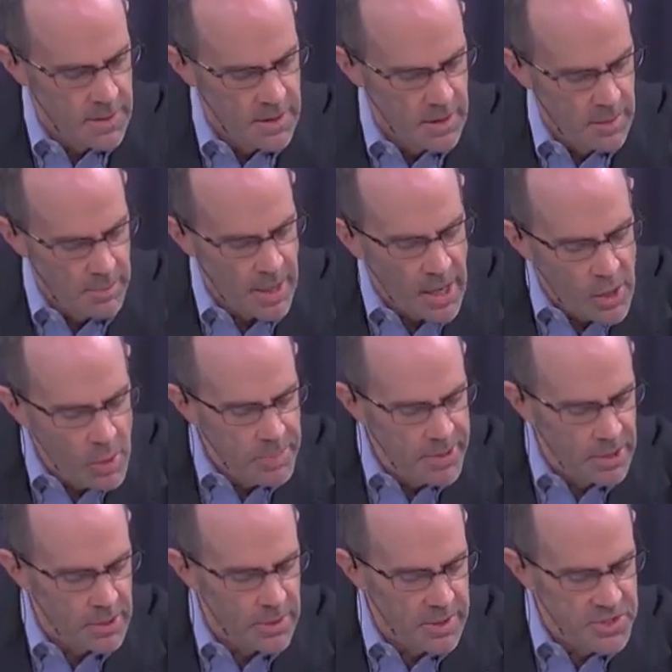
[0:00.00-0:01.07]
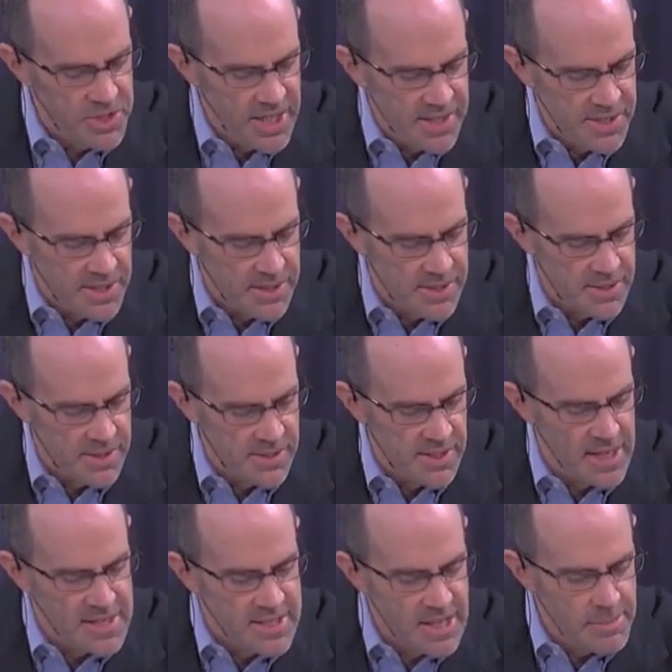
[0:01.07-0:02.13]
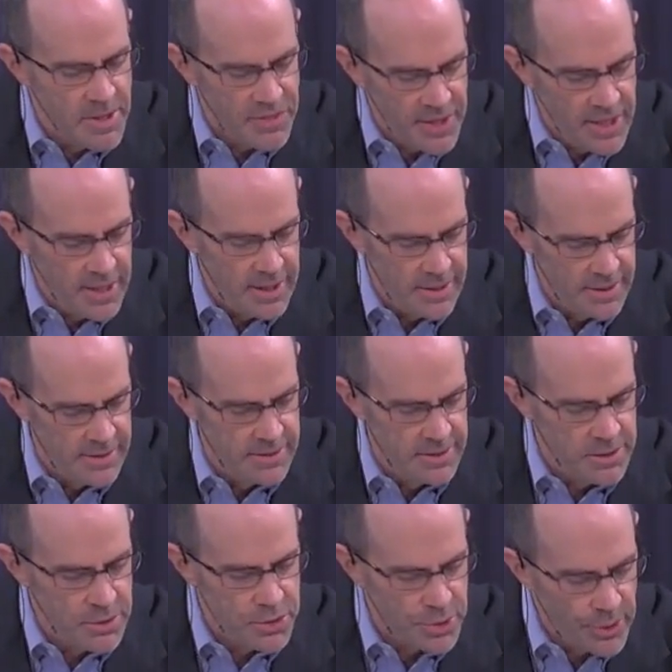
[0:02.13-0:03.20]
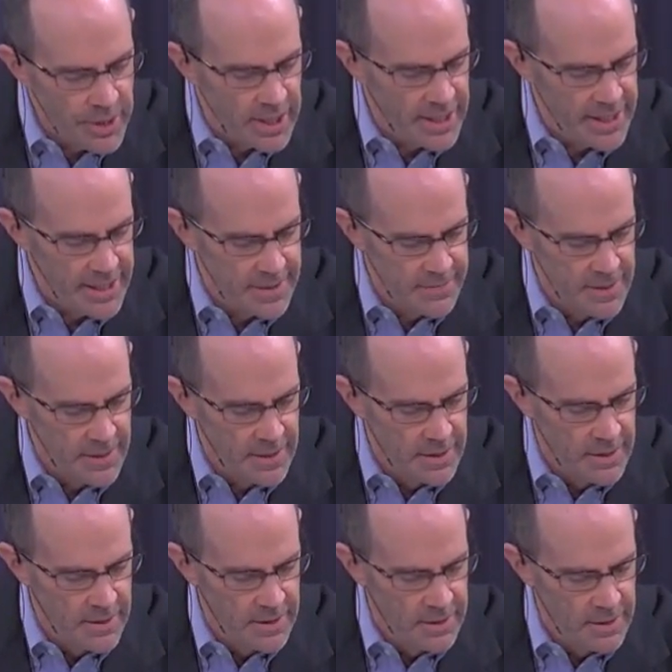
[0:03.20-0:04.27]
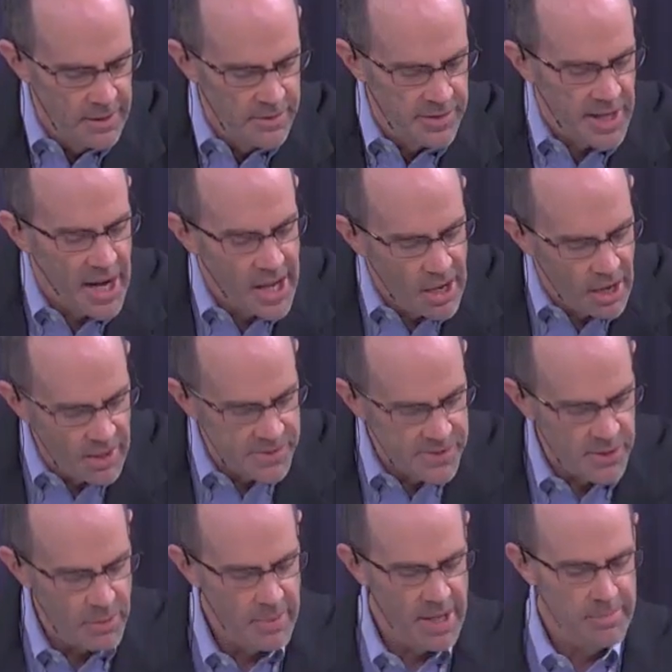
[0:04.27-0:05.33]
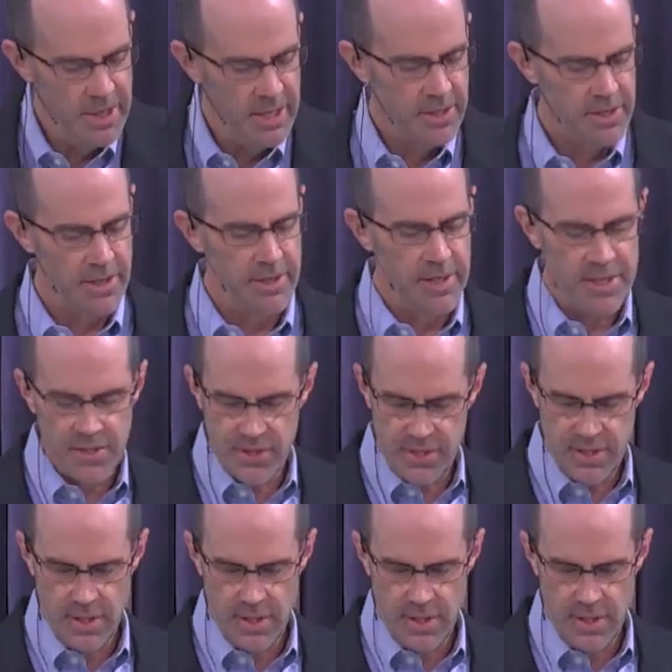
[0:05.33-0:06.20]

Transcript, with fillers: but I hope in the Lord Jesus to send Timothy to you shortly so that I also may be encouraged